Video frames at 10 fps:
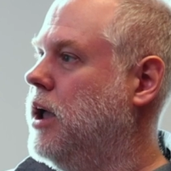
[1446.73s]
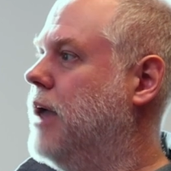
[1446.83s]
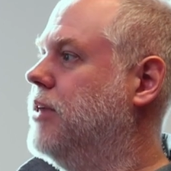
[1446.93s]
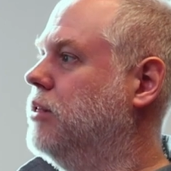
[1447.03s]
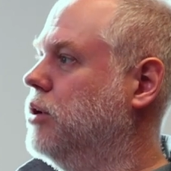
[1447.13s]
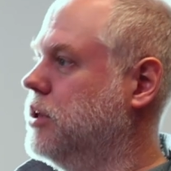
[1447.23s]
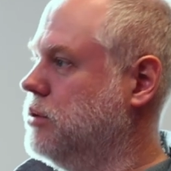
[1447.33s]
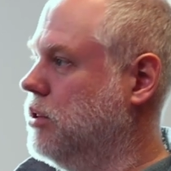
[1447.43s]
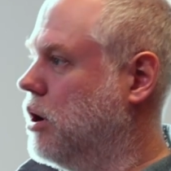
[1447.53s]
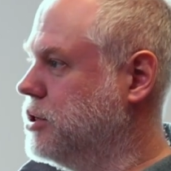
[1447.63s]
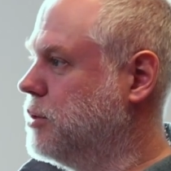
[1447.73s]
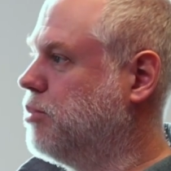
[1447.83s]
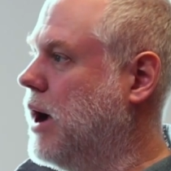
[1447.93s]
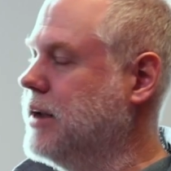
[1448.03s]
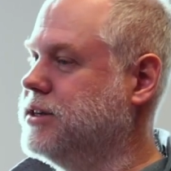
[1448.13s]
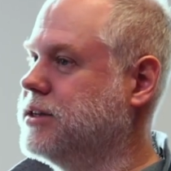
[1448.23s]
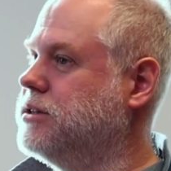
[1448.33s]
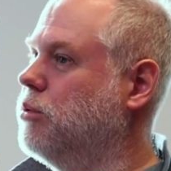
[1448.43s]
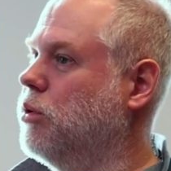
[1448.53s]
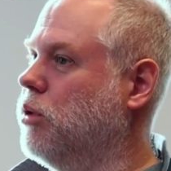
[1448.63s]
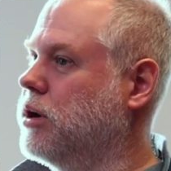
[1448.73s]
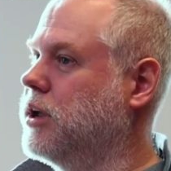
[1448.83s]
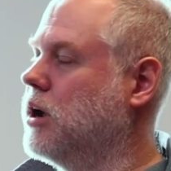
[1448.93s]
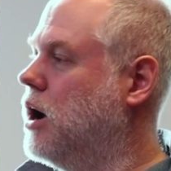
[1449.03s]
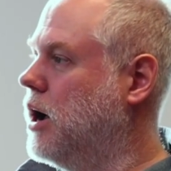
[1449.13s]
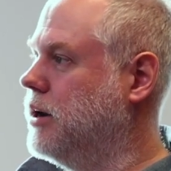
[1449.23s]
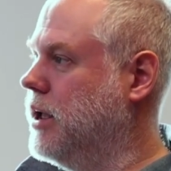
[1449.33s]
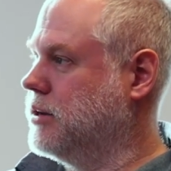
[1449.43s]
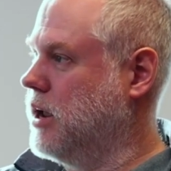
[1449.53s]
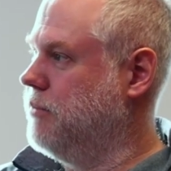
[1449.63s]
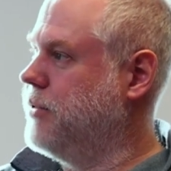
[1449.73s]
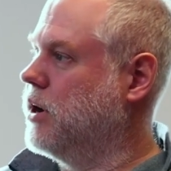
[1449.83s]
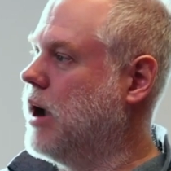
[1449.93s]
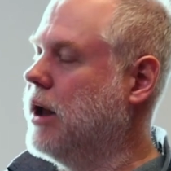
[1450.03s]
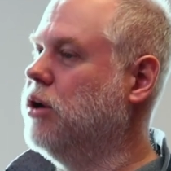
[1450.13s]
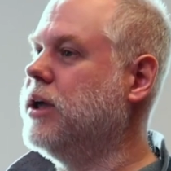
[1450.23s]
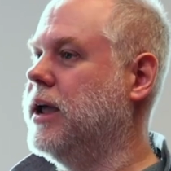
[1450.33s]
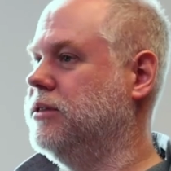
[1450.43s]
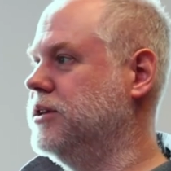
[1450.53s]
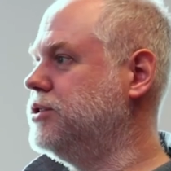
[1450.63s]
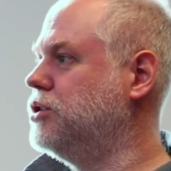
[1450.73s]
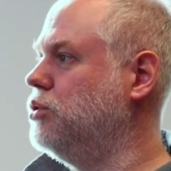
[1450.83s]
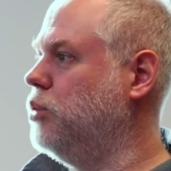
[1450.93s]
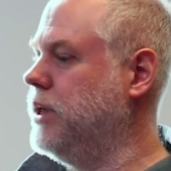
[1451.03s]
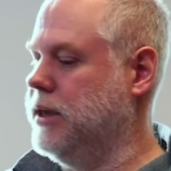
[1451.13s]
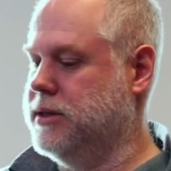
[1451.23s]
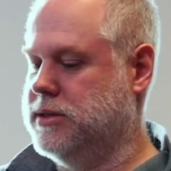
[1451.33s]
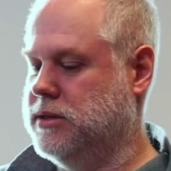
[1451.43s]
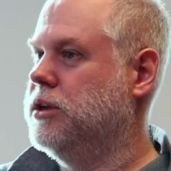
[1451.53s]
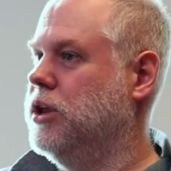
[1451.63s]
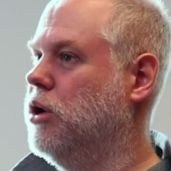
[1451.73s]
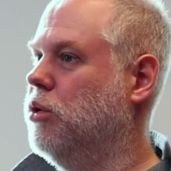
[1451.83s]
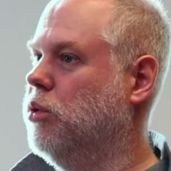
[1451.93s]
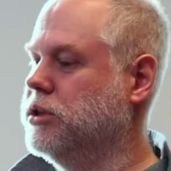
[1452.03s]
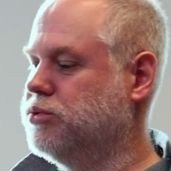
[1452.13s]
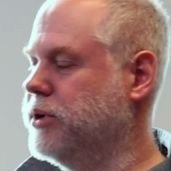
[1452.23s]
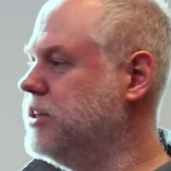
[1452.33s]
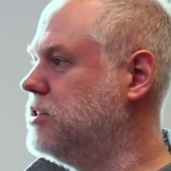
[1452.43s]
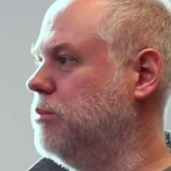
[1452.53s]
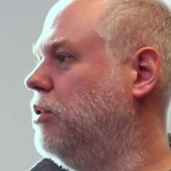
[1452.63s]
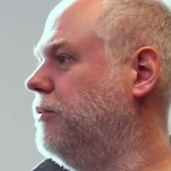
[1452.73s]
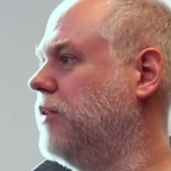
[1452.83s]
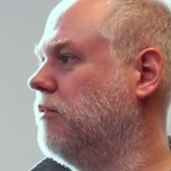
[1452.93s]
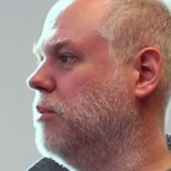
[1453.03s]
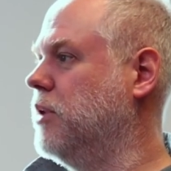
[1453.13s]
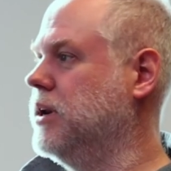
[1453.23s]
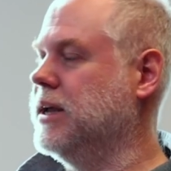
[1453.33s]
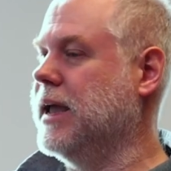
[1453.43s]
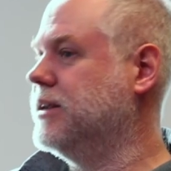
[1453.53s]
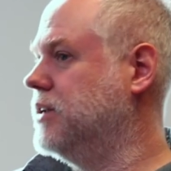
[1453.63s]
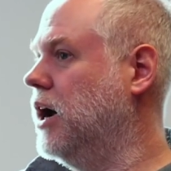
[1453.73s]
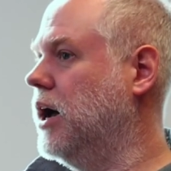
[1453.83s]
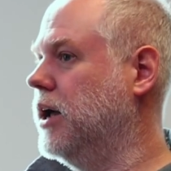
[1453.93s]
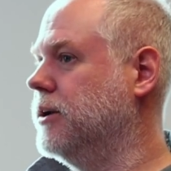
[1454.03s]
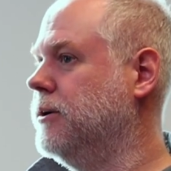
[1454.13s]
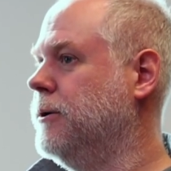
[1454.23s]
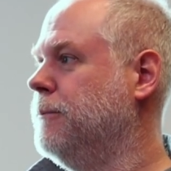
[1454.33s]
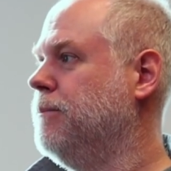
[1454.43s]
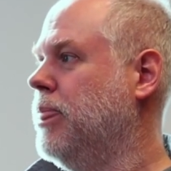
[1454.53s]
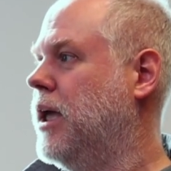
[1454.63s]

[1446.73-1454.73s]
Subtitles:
And then look at the larger projects that we're working on and kind of figure out, okay, in this 2 weeks, what's reasonable for everybody to get done. Mm-hmm.